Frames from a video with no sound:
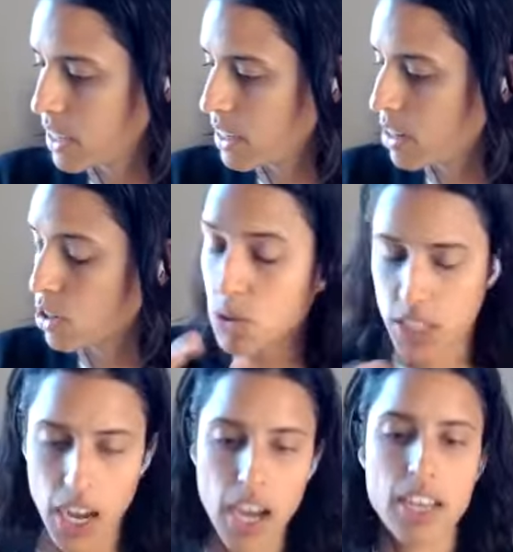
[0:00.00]
uh, or
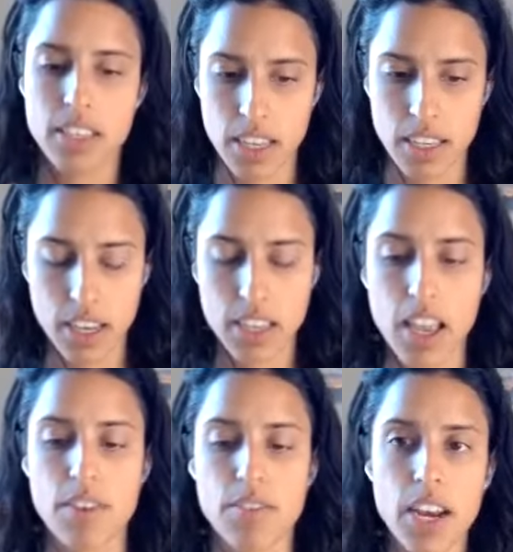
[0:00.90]
UTIs and things like
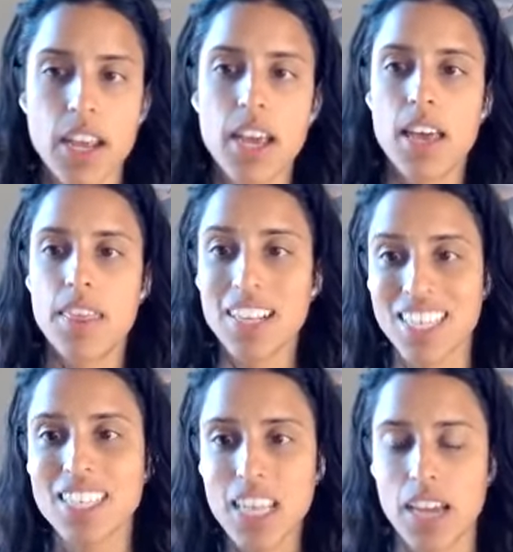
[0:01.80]
that, right?
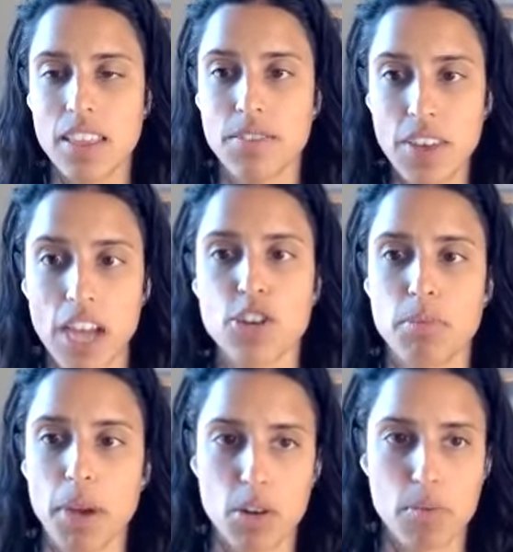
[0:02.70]
That's a sign that the
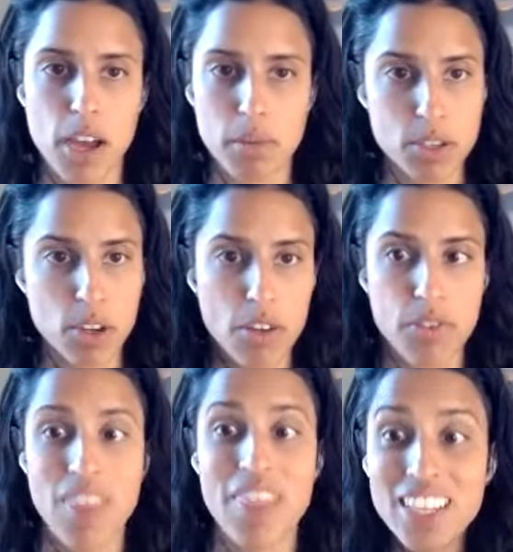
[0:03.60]
vaginal microbiome is
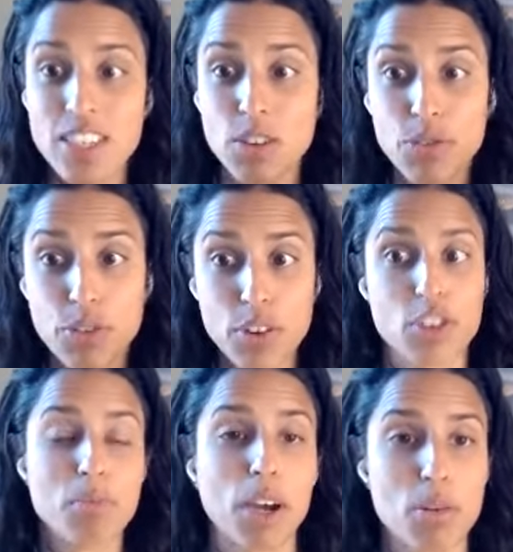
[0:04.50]
off, and that's the
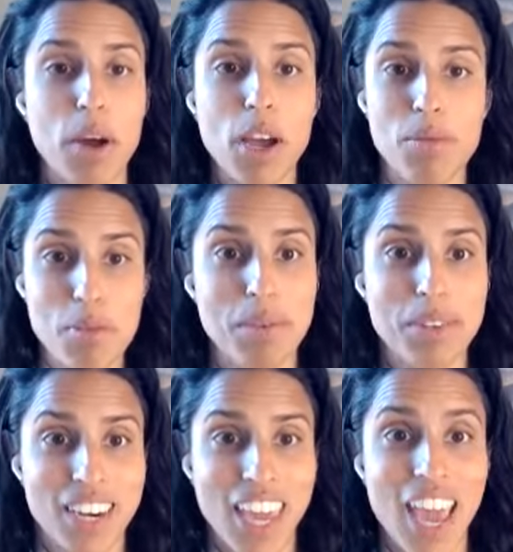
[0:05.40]
first microbiome your
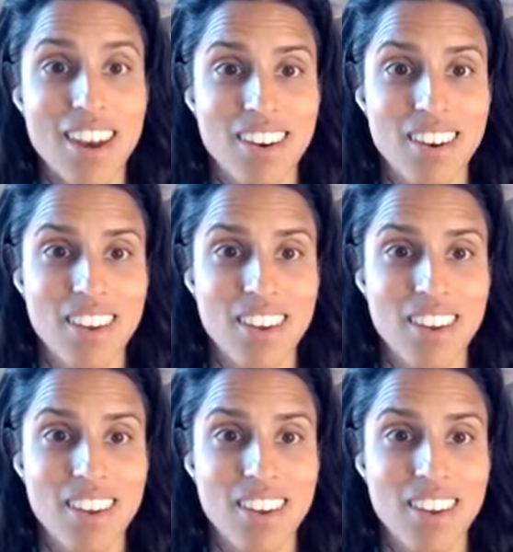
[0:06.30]
baby's going to get.